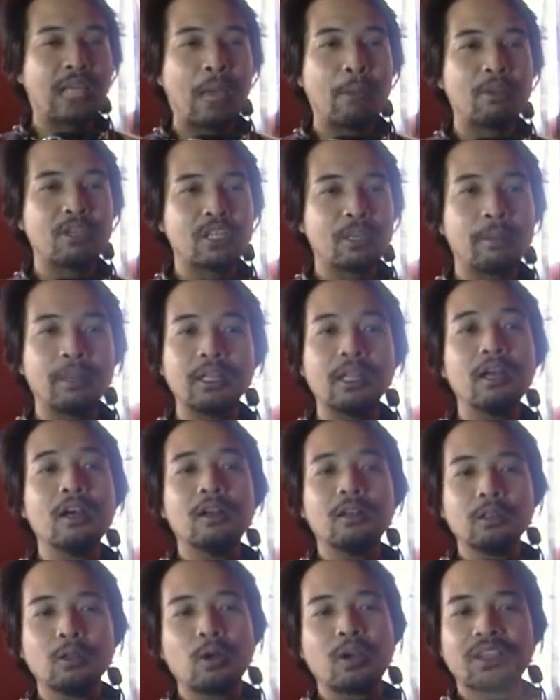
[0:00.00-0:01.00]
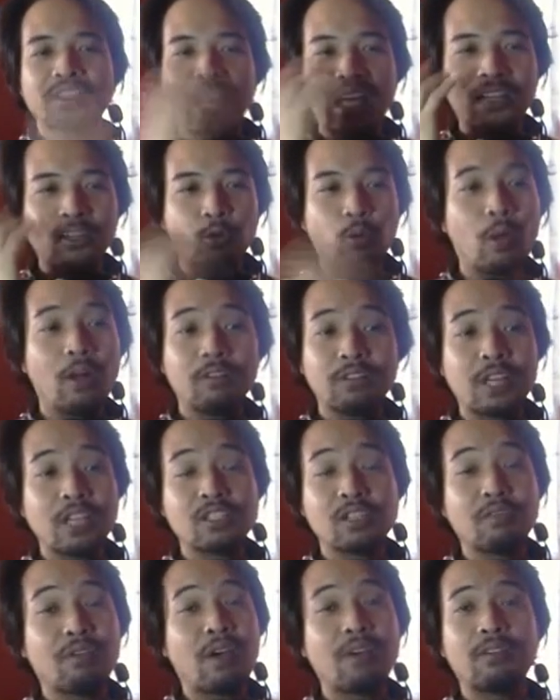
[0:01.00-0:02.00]
damage. I mean, look at that,
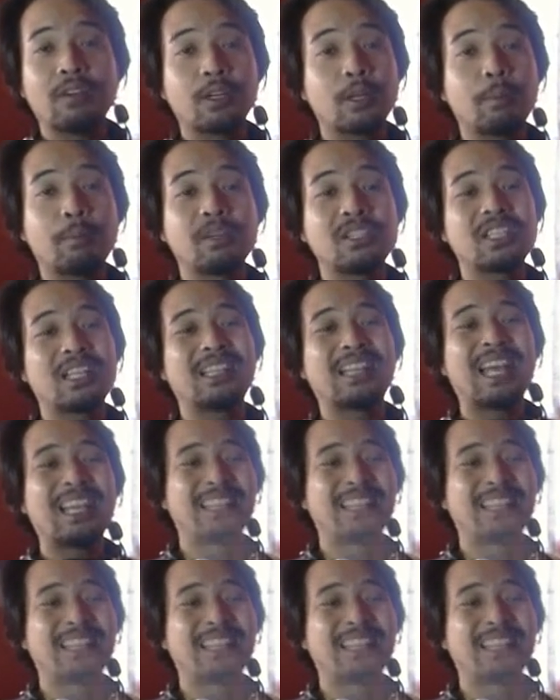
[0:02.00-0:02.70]
12,500%.